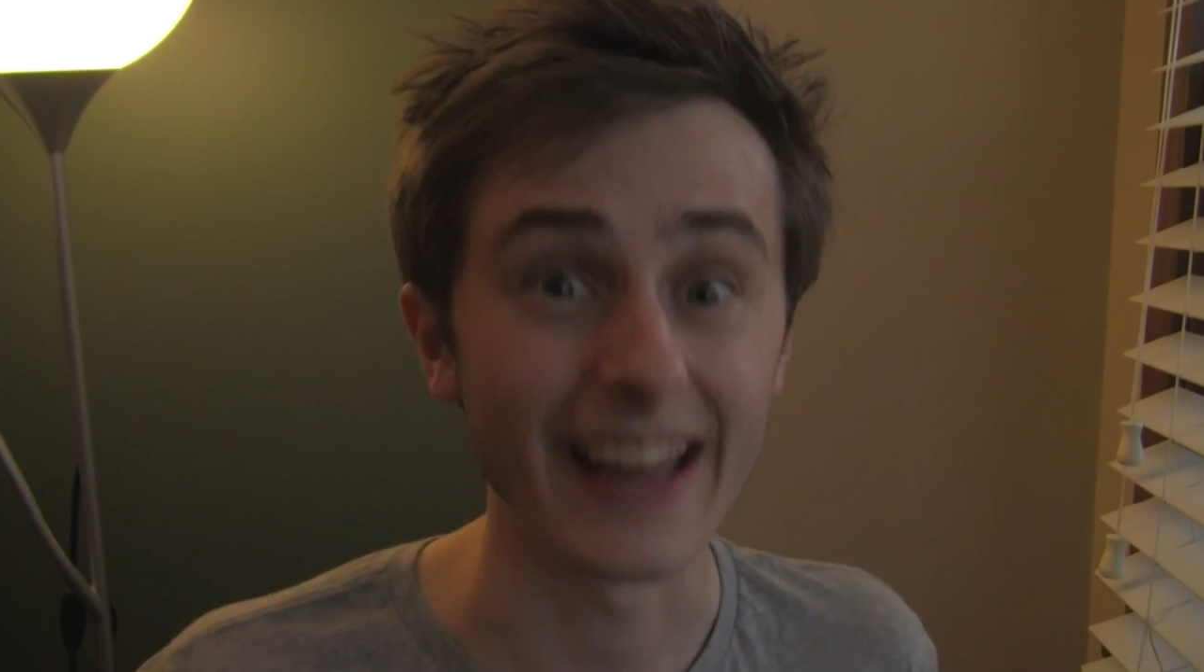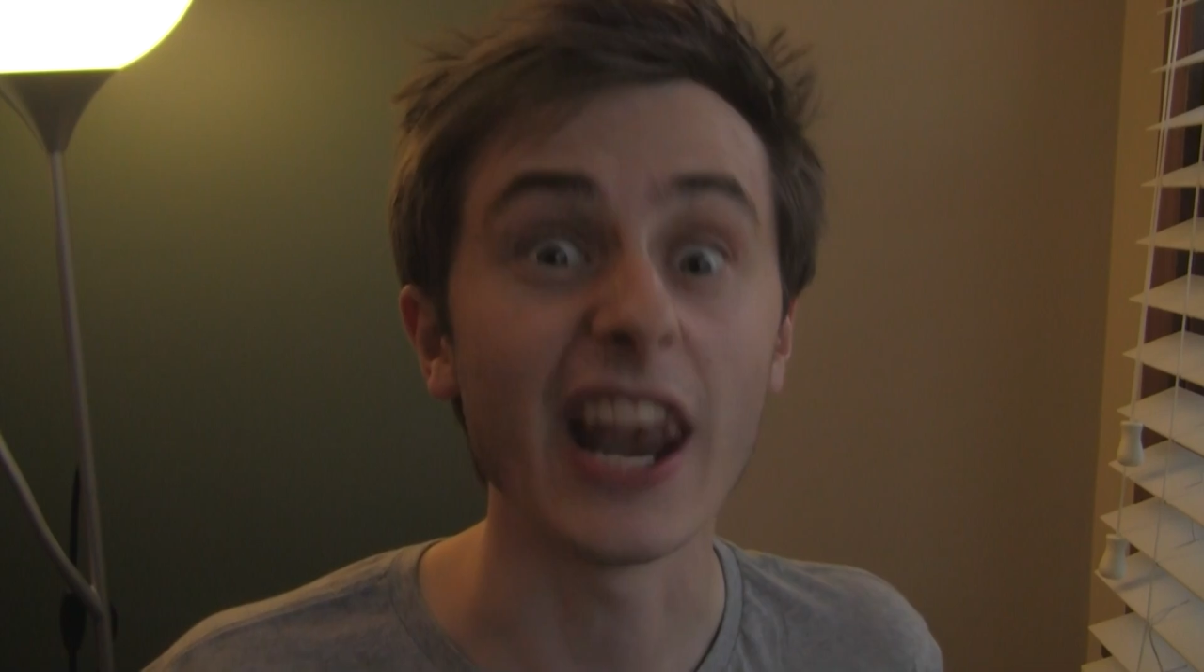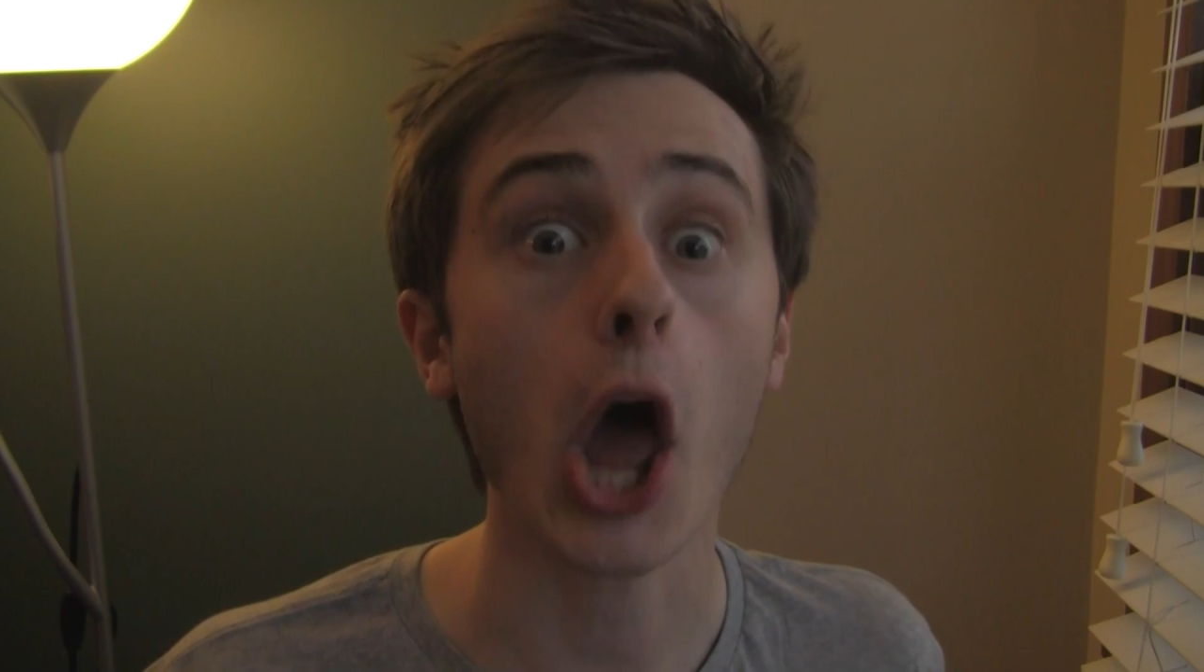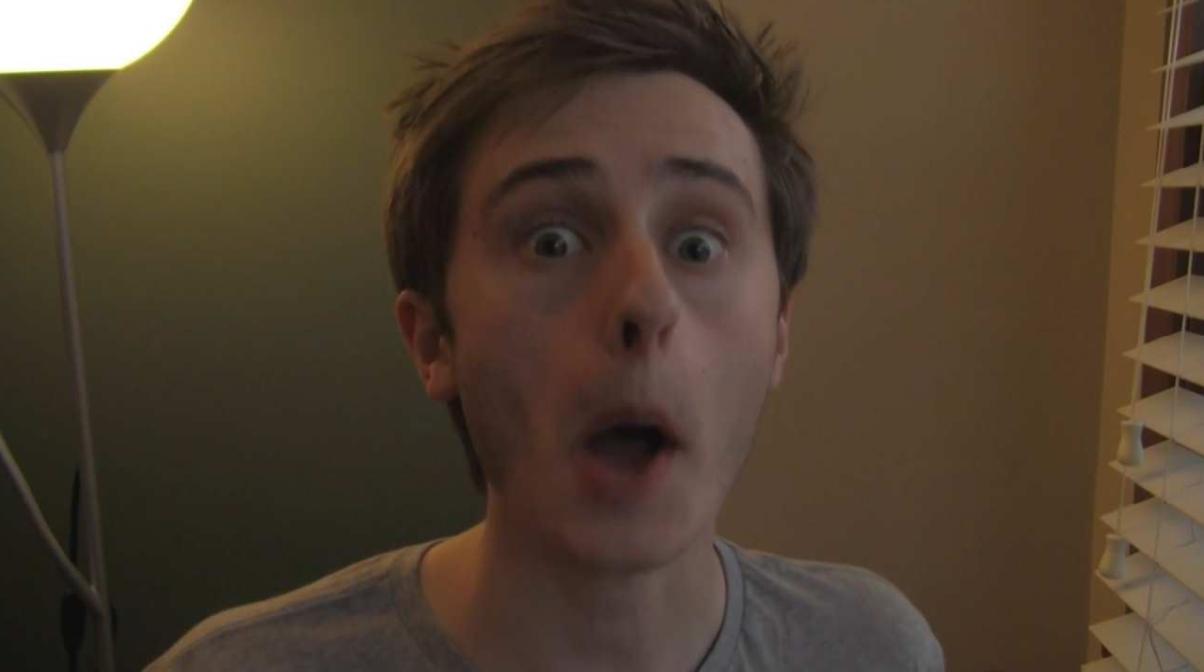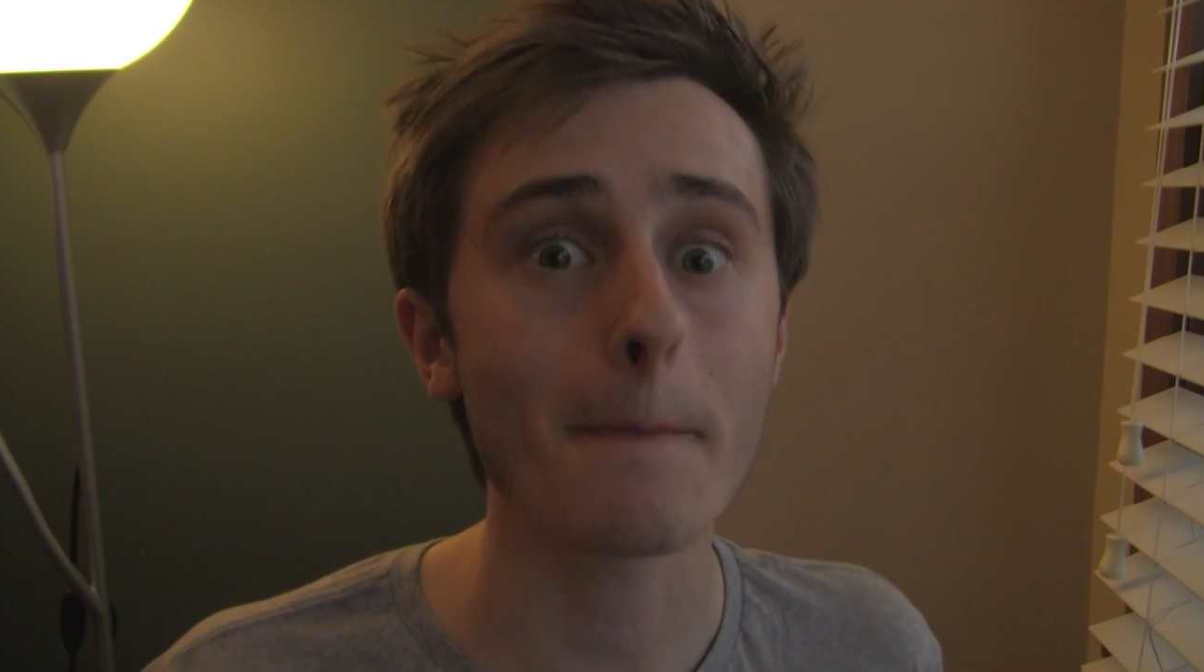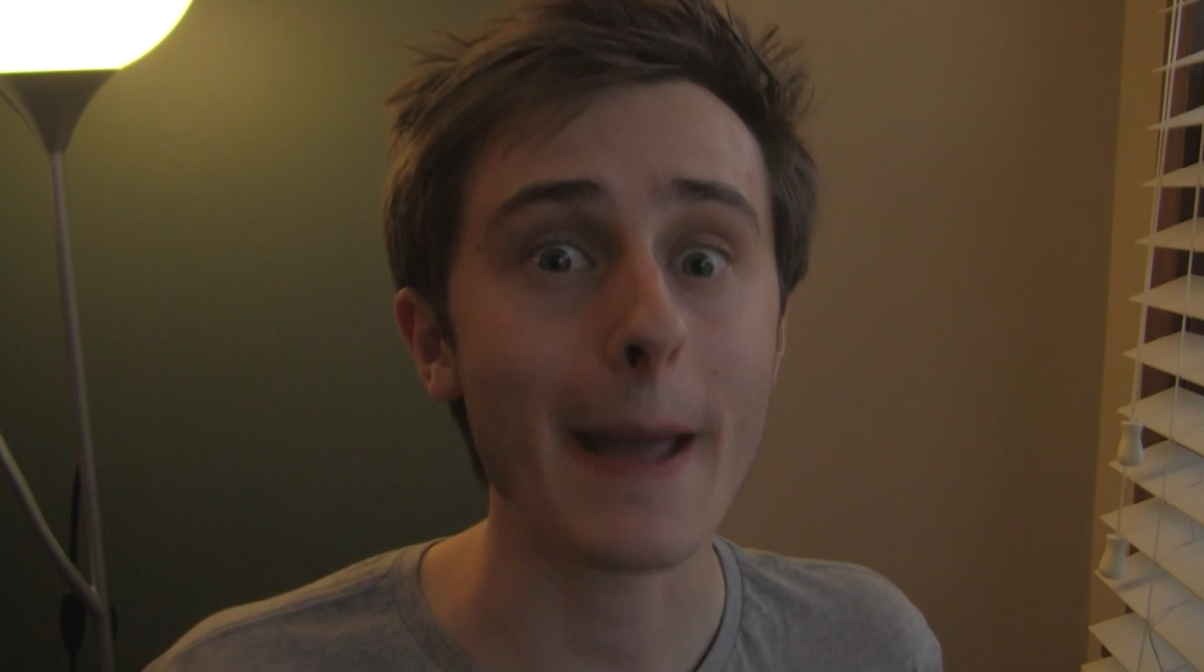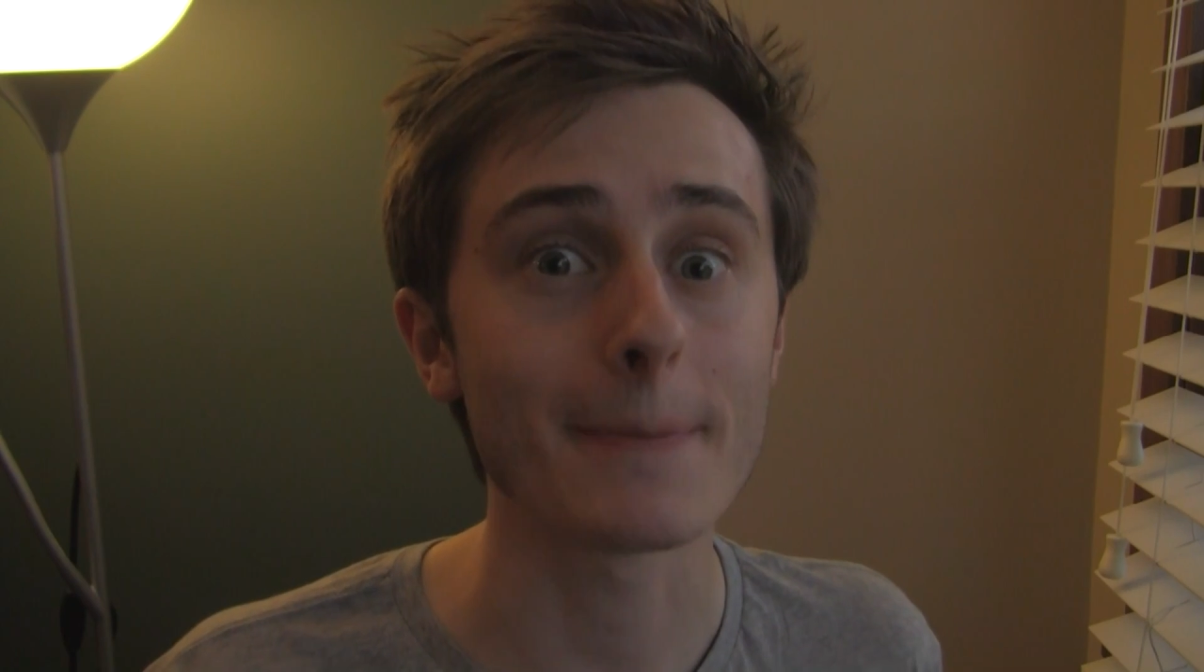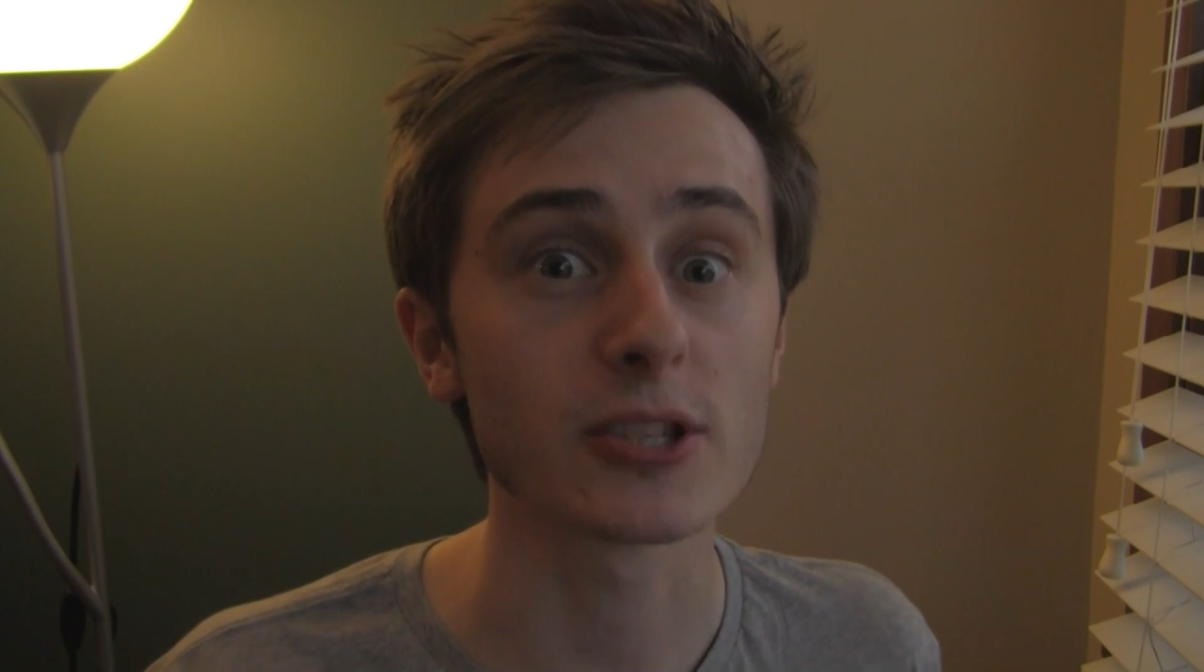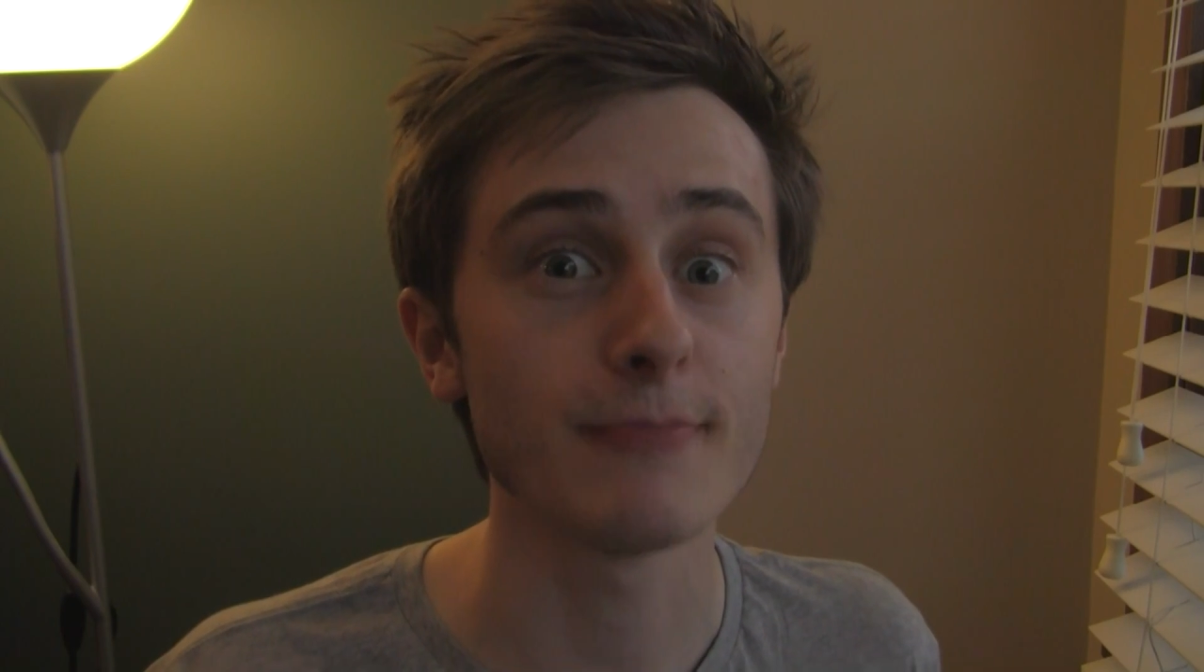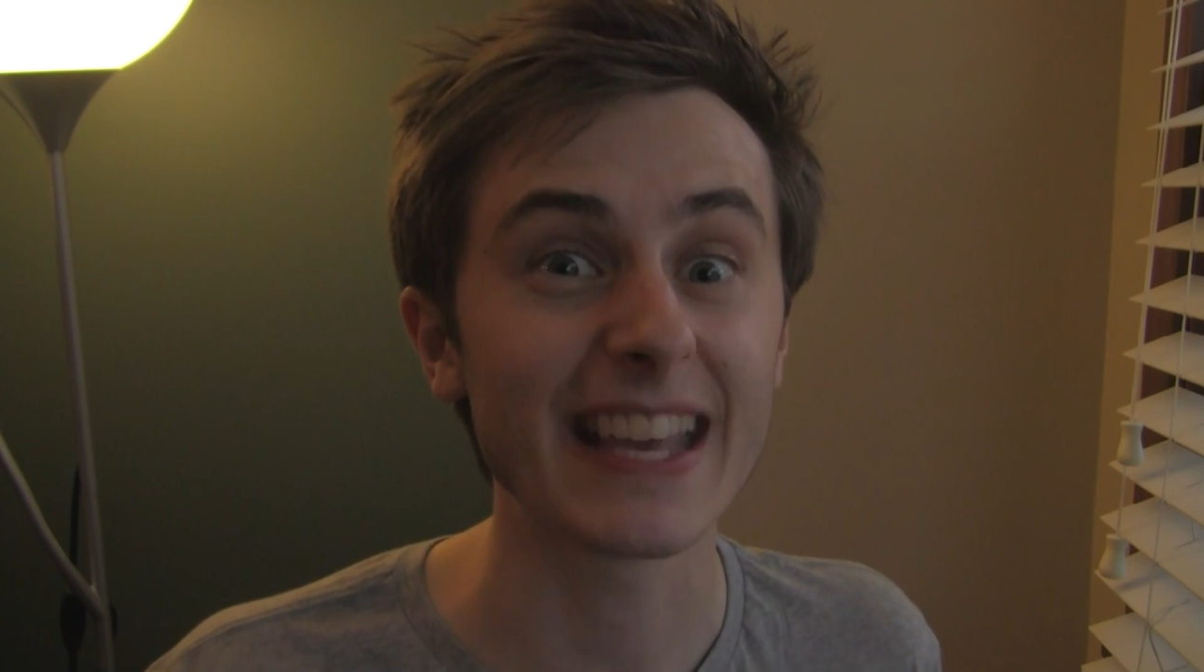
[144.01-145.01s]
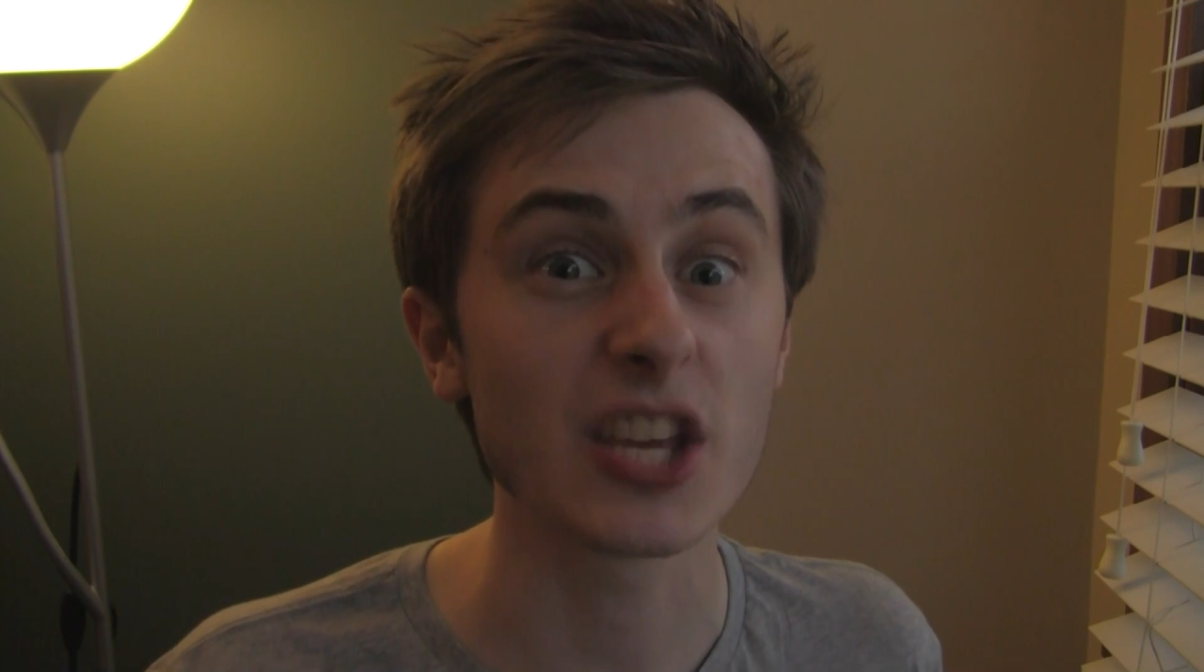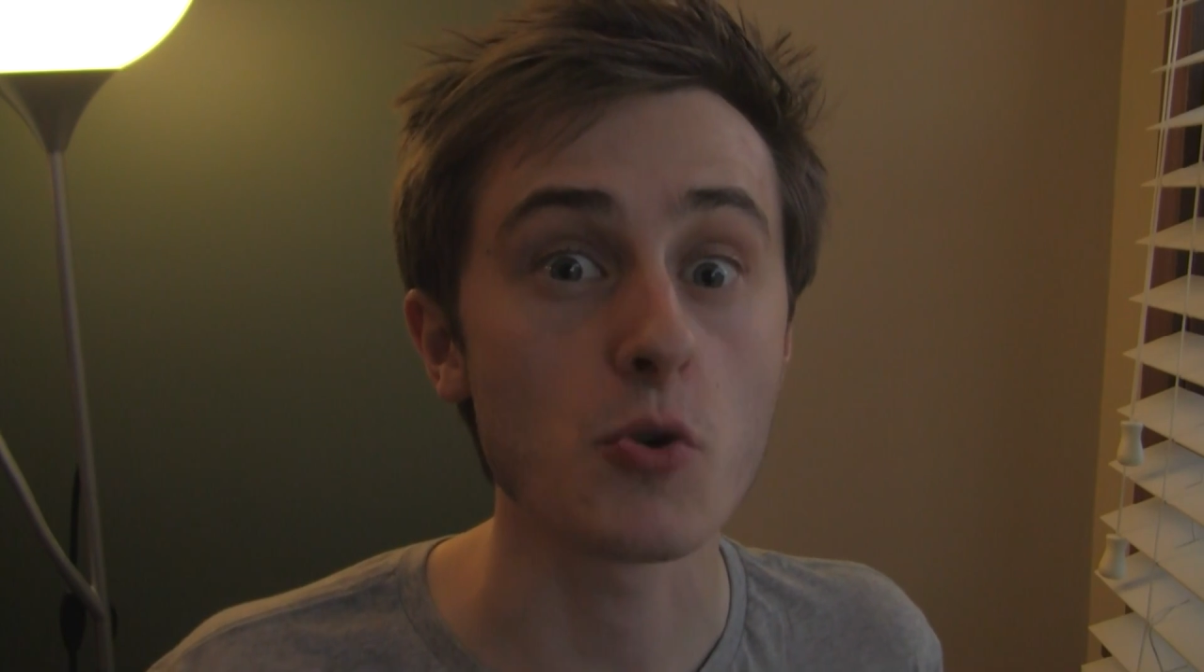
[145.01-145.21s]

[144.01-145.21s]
And law papers make